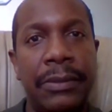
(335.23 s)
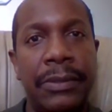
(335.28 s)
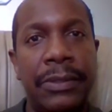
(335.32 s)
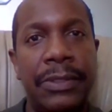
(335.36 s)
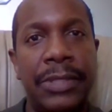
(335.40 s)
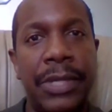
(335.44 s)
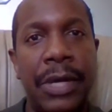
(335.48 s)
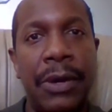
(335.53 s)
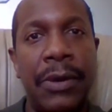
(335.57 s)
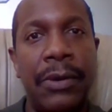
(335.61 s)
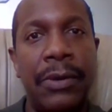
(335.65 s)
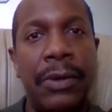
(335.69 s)

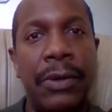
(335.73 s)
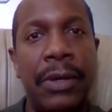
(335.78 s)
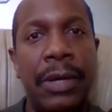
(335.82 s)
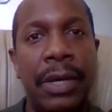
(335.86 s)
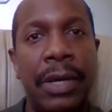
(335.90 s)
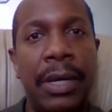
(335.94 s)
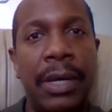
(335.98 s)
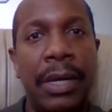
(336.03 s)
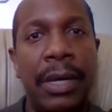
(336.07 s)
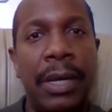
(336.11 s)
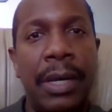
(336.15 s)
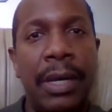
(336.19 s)
So
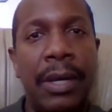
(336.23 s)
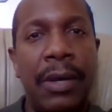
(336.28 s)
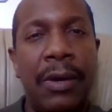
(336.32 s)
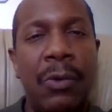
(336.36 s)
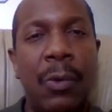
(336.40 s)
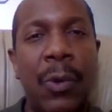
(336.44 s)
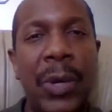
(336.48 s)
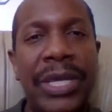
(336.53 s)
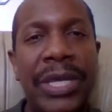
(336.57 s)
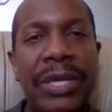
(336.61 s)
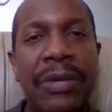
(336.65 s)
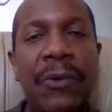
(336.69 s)

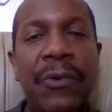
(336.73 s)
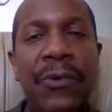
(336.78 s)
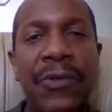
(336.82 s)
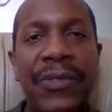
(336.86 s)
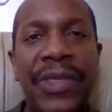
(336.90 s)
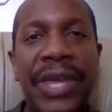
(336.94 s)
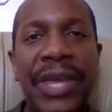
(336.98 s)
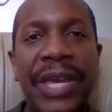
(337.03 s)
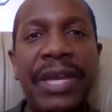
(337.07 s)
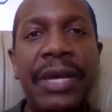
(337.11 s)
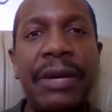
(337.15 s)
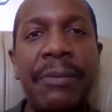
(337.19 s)
when you
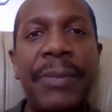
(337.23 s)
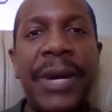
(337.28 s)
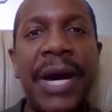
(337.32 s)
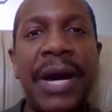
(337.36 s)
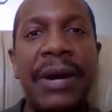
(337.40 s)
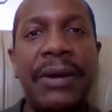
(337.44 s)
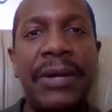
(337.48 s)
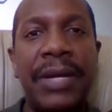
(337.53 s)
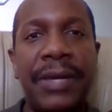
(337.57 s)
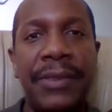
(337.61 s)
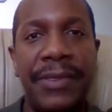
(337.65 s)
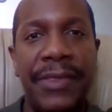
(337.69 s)
think
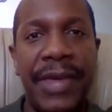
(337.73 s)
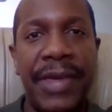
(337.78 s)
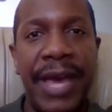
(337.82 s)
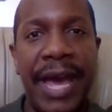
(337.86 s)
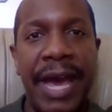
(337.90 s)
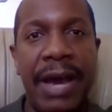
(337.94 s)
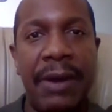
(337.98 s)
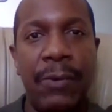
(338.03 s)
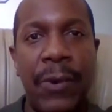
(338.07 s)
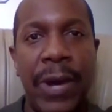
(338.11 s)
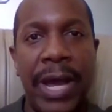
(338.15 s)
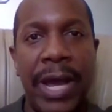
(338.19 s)
about it
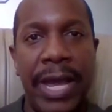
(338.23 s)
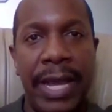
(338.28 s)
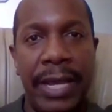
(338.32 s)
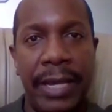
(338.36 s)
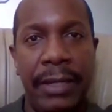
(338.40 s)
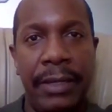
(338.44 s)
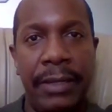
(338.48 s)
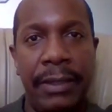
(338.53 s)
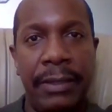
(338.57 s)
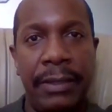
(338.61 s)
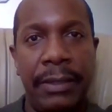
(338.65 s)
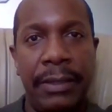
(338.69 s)
that way,